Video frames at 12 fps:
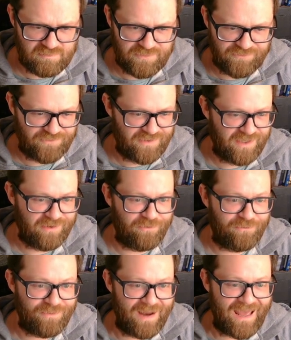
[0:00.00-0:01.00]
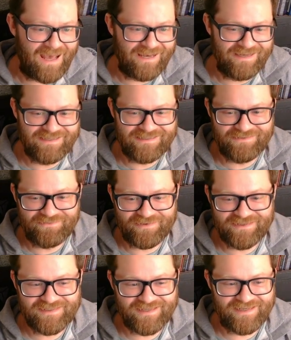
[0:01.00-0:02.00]
I feel like a rat is the
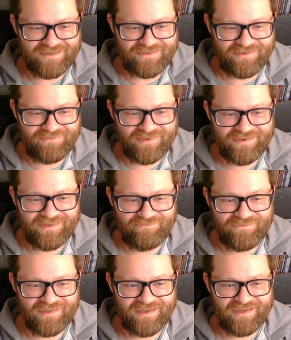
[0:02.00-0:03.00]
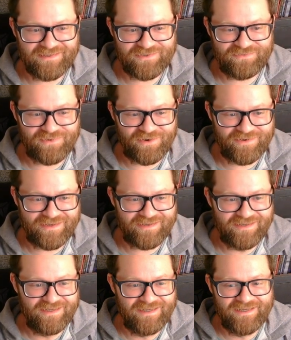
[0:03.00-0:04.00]
first thing that comes. I feel like it's a rodent,
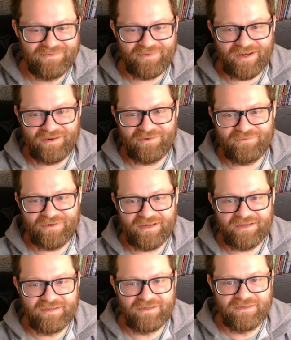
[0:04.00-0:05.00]
but I don't know what.